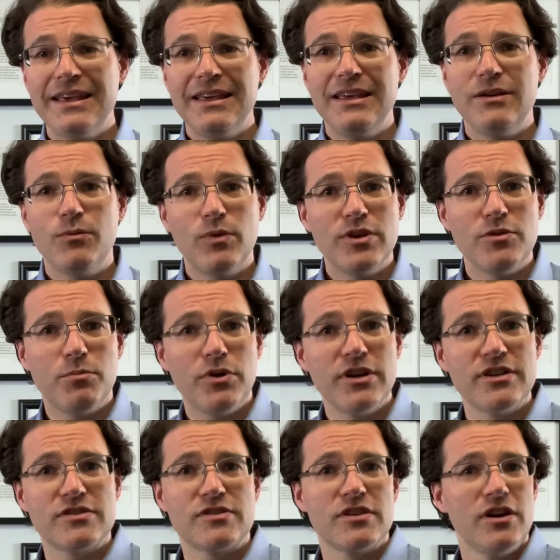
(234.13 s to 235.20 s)
when you put
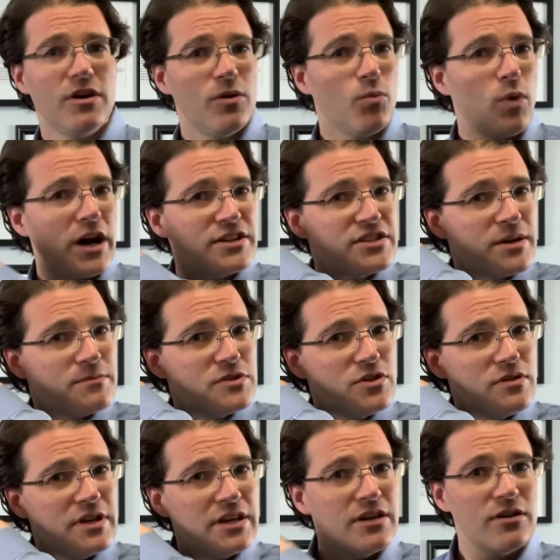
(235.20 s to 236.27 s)
his watch up to
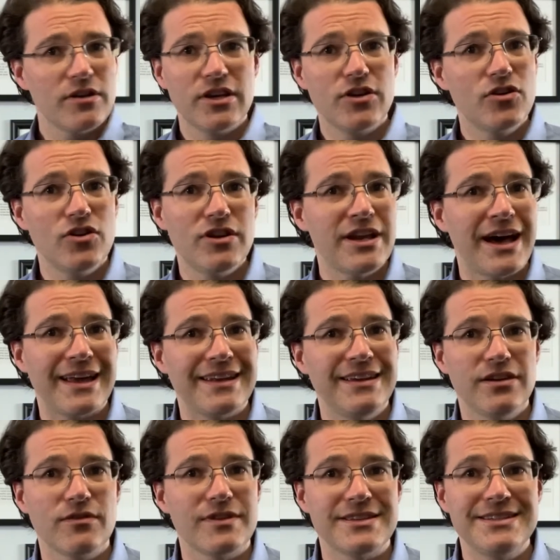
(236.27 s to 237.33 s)
the ear, he could not
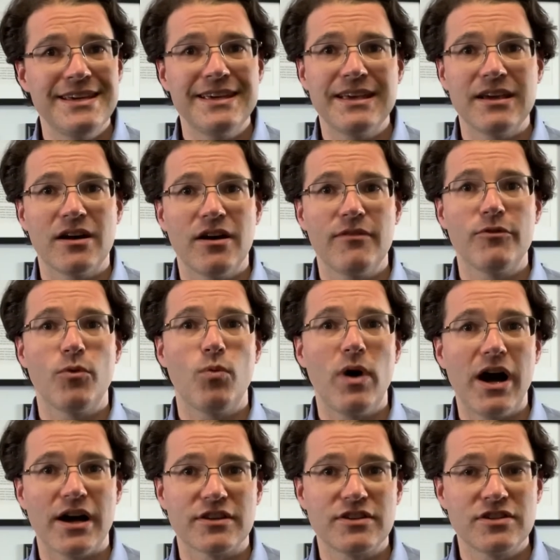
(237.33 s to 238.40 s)
hear the ticking of the
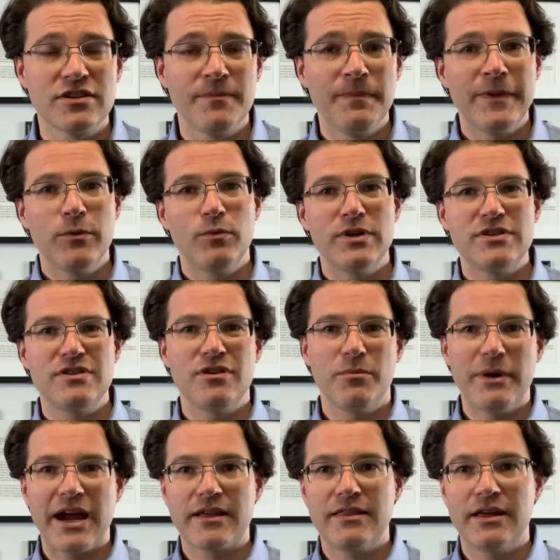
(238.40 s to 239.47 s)
watch, which,
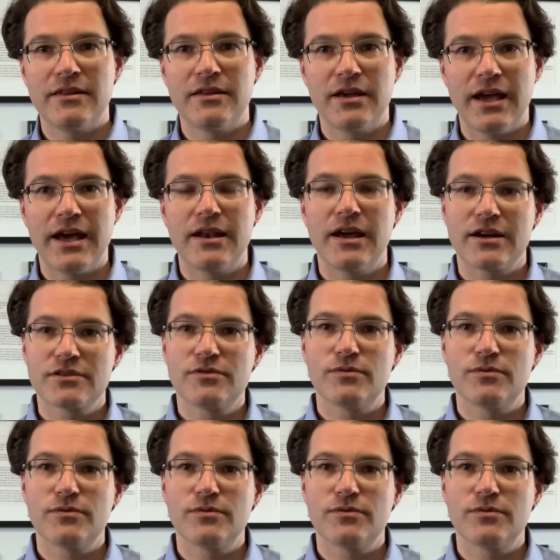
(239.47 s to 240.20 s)
back then they had actual